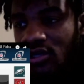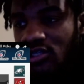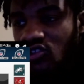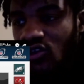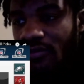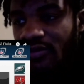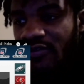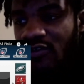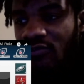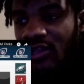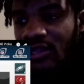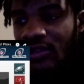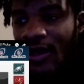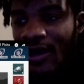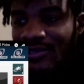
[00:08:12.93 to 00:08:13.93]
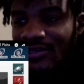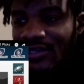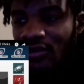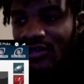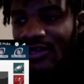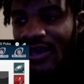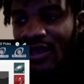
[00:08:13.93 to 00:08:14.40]
So I'm gonna be really locked in
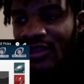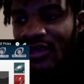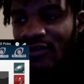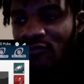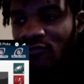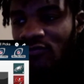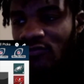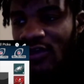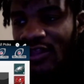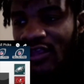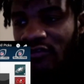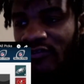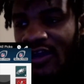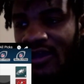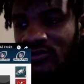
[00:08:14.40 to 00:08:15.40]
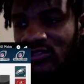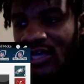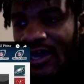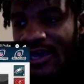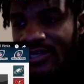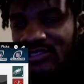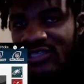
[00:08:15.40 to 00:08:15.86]
on that LA LA Rams
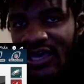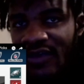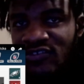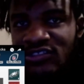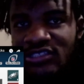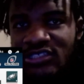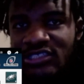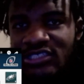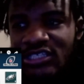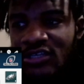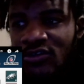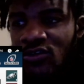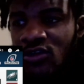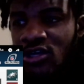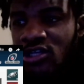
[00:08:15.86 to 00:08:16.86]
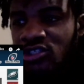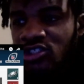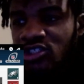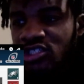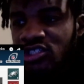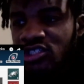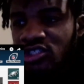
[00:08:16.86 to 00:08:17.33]
Lions game just to see,
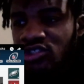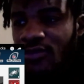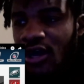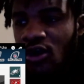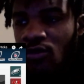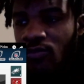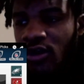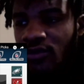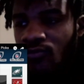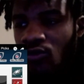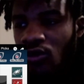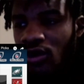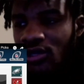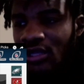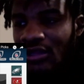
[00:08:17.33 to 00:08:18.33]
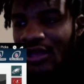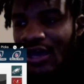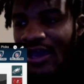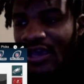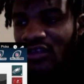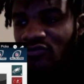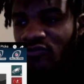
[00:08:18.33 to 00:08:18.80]
just to do my homework more on the
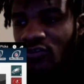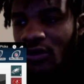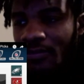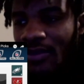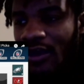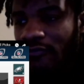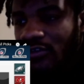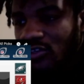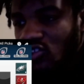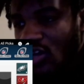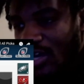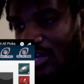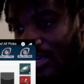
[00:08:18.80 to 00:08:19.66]
Lions. For real, I'm not really trying